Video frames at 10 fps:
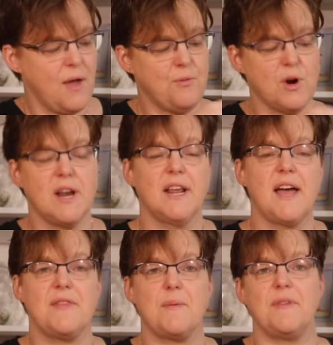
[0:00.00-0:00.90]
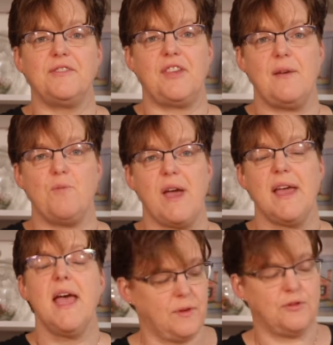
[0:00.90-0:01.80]
And we're going to cut them the same
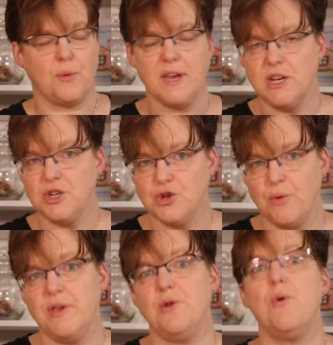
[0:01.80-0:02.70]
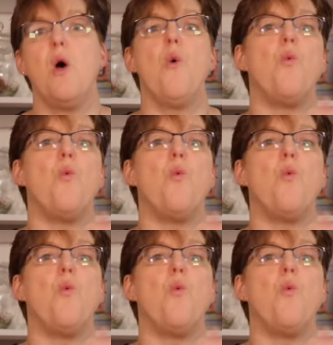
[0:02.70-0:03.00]
way. So I'm going to show you